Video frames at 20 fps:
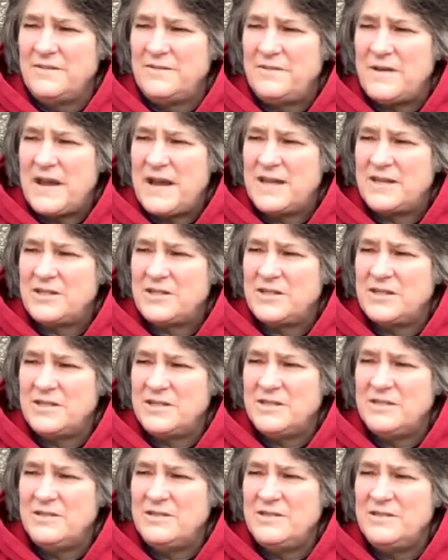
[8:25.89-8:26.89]
fashion
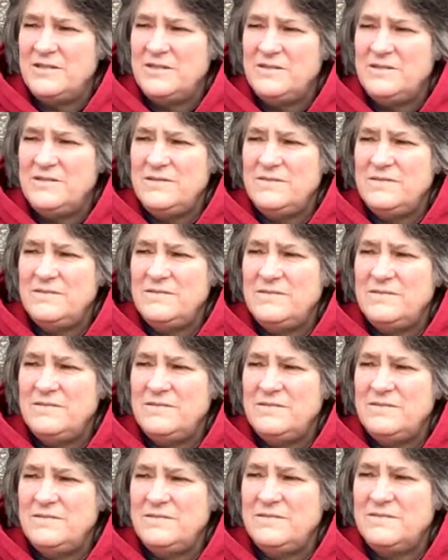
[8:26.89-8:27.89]
a
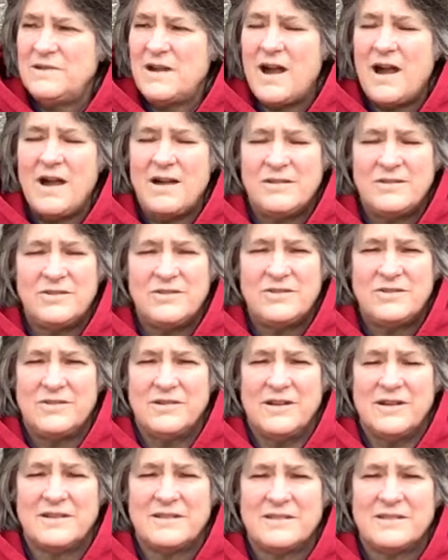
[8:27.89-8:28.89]
new construct,